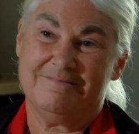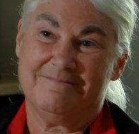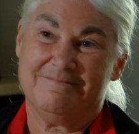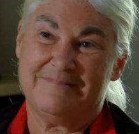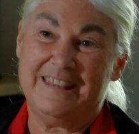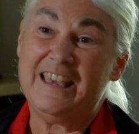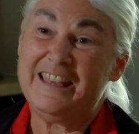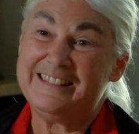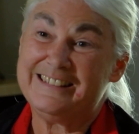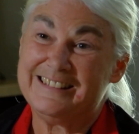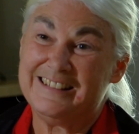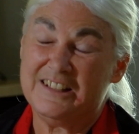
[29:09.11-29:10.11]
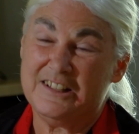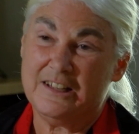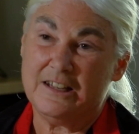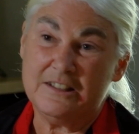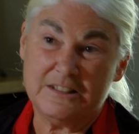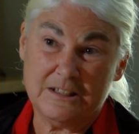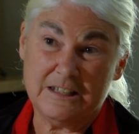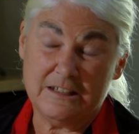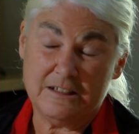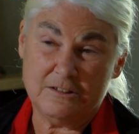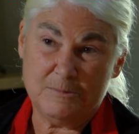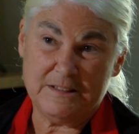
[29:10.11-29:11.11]
Yes,
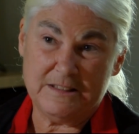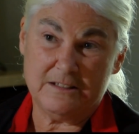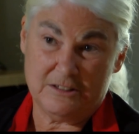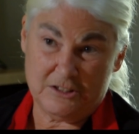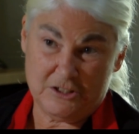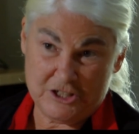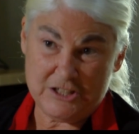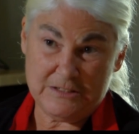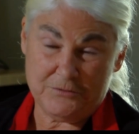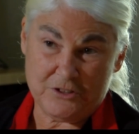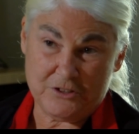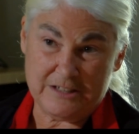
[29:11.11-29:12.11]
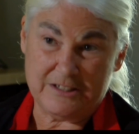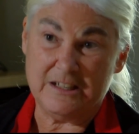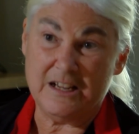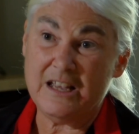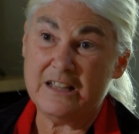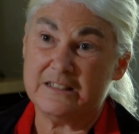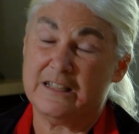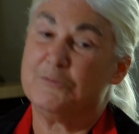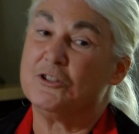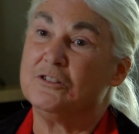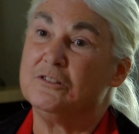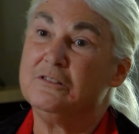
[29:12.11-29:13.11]
you mean the digestive tract? Yes,
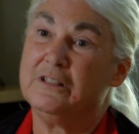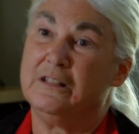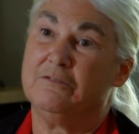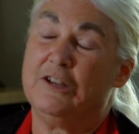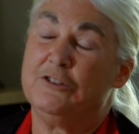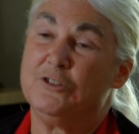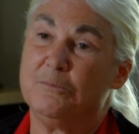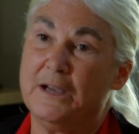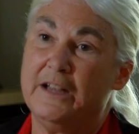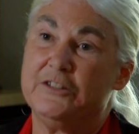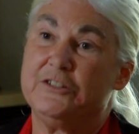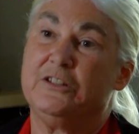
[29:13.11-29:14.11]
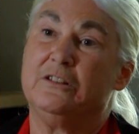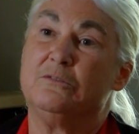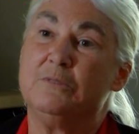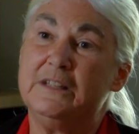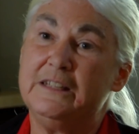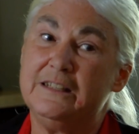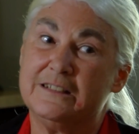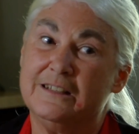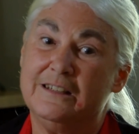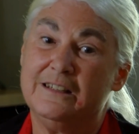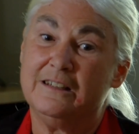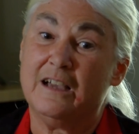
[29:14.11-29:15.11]
absolutely. The Roundup binds to the wheat,
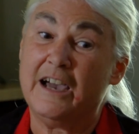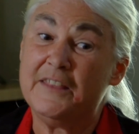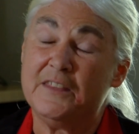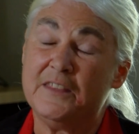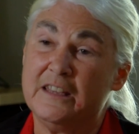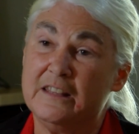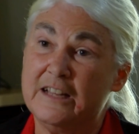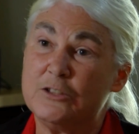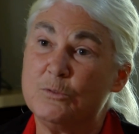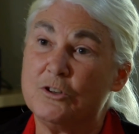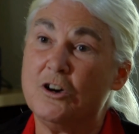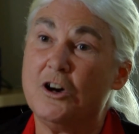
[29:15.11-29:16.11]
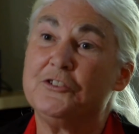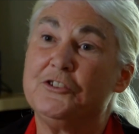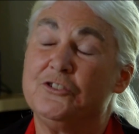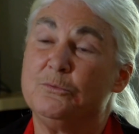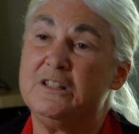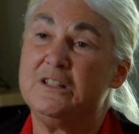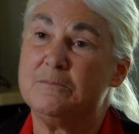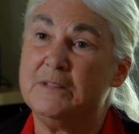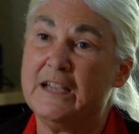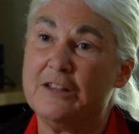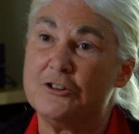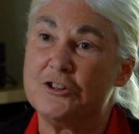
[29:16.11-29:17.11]
I think, and that's what causes the wheat to be
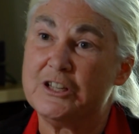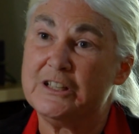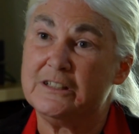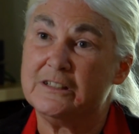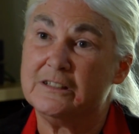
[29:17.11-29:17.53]
allergenic.